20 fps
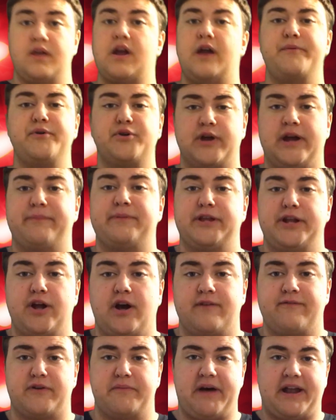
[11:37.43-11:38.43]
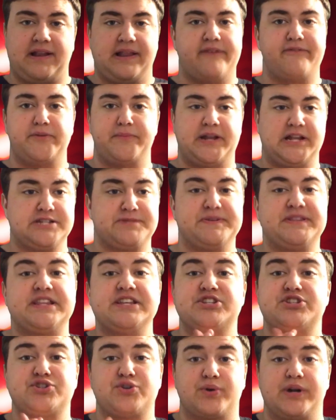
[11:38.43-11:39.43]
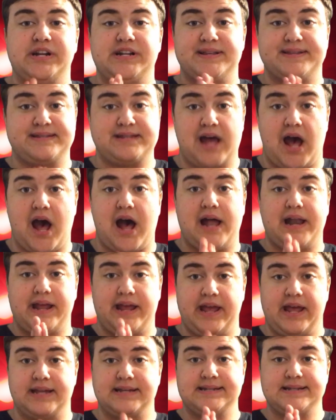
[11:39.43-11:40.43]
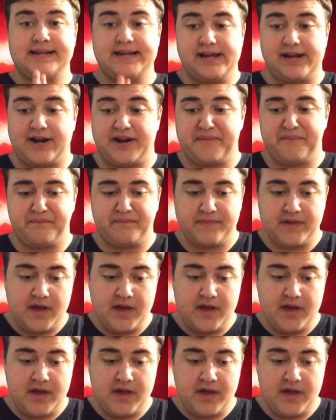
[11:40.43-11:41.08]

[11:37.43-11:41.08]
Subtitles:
been rambling on for about 11 minutes, but this story does not end here.